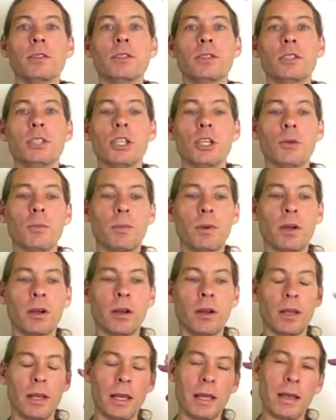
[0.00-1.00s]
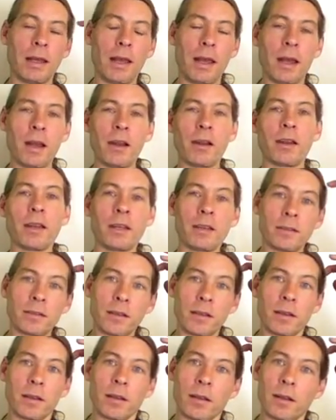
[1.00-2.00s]
Jupiter in Aries
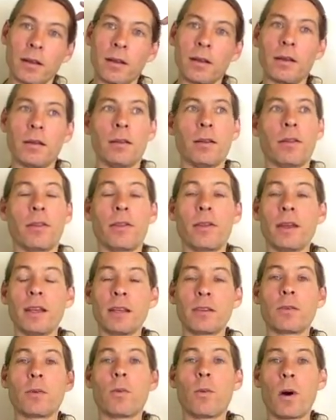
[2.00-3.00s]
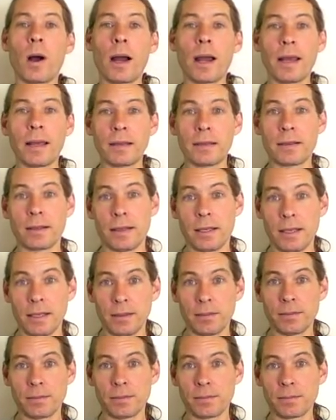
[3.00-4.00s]
thinks wisely.
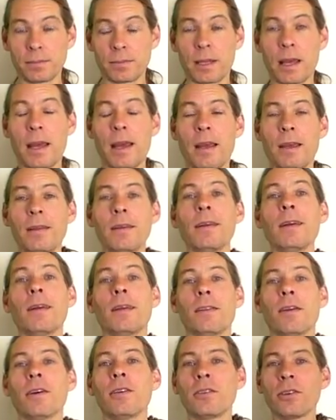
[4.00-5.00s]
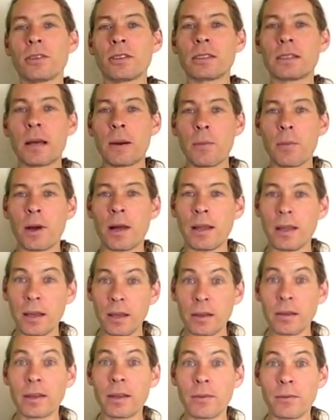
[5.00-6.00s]
Okay? Those are a
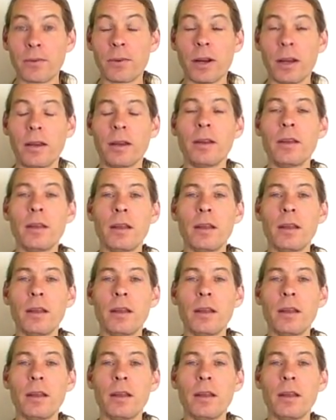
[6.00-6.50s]
little different.